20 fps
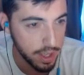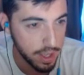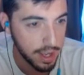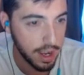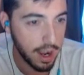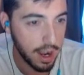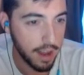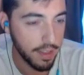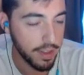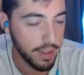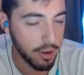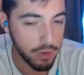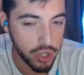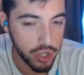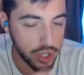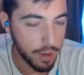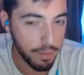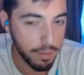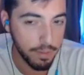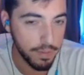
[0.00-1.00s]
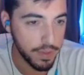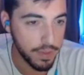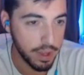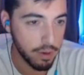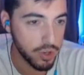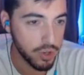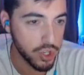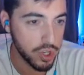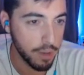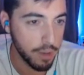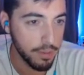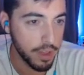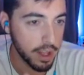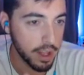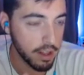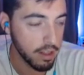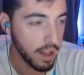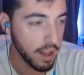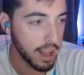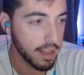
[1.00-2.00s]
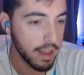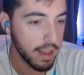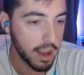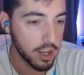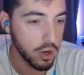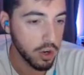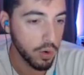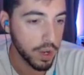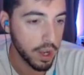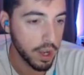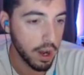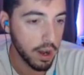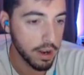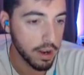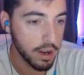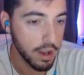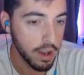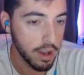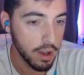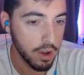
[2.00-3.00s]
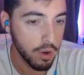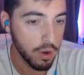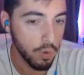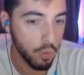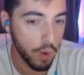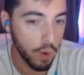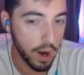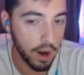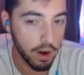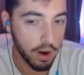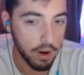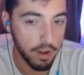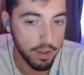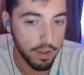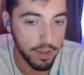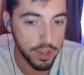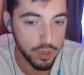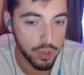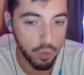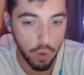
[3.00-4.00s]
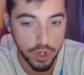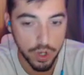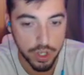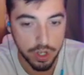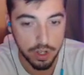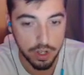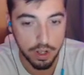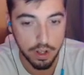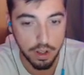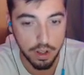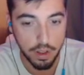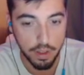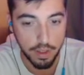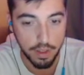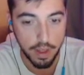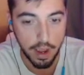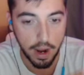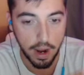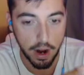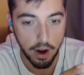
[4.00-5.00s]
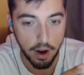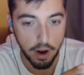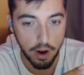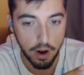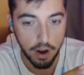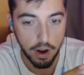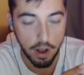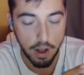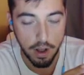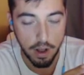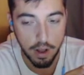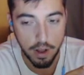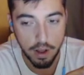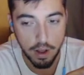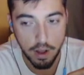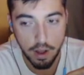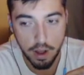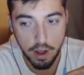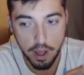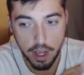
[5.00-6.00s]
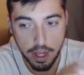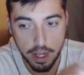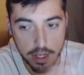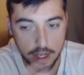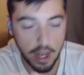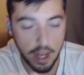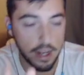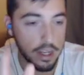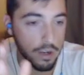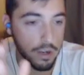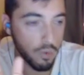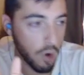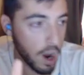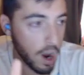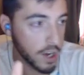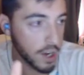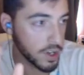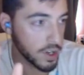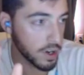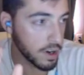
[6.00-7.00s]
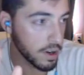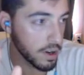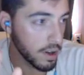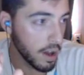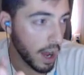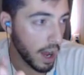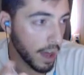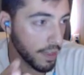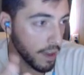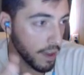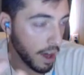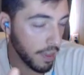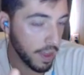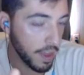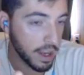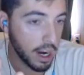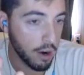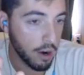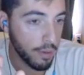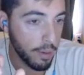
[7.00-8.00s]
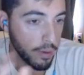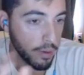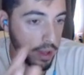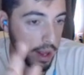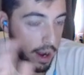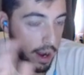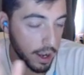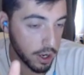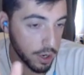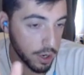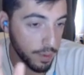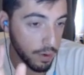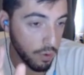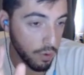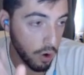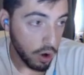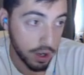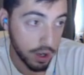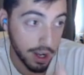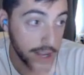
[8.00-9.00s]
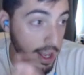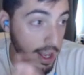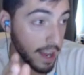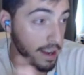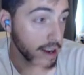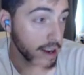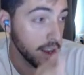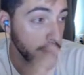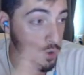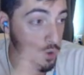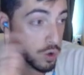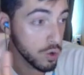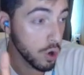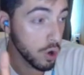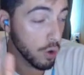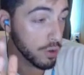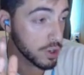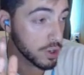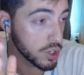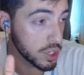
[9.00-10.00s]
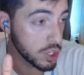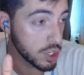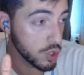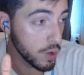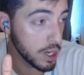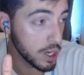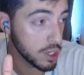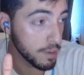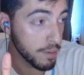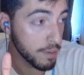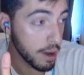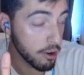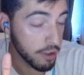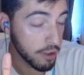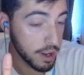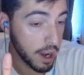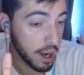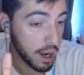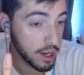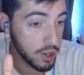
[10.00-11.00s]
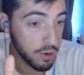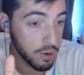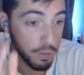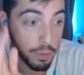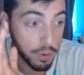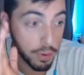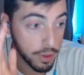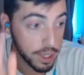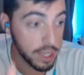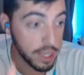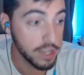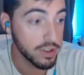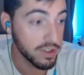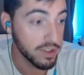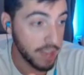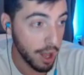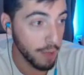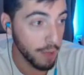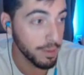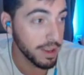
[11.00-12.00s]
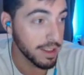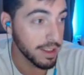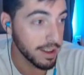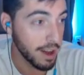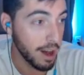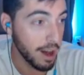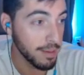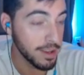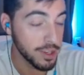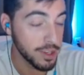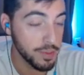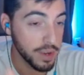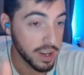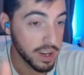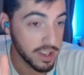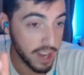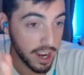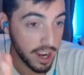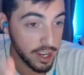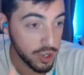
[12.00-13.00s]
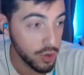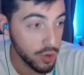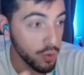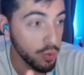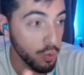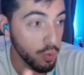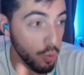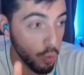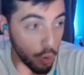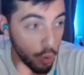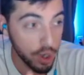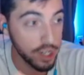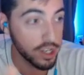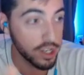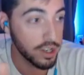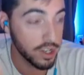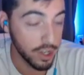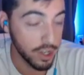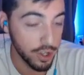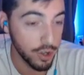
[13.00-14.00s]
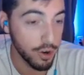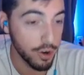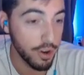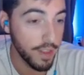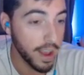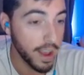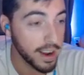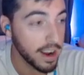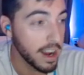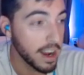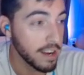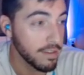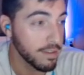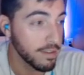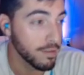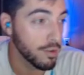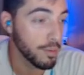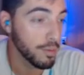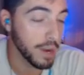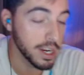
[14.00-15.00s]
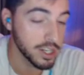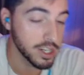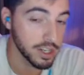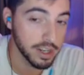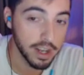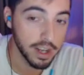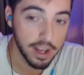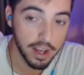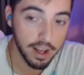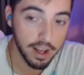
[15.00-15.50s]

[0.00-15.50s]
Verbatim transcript: Like, there was some there was something like that going on, where this wasn't their intended roster. I, th- I think I remember that. I could be wrong. Again, if you know the situation better than I do, please tell me in the comments because I do want to learn that kind of information,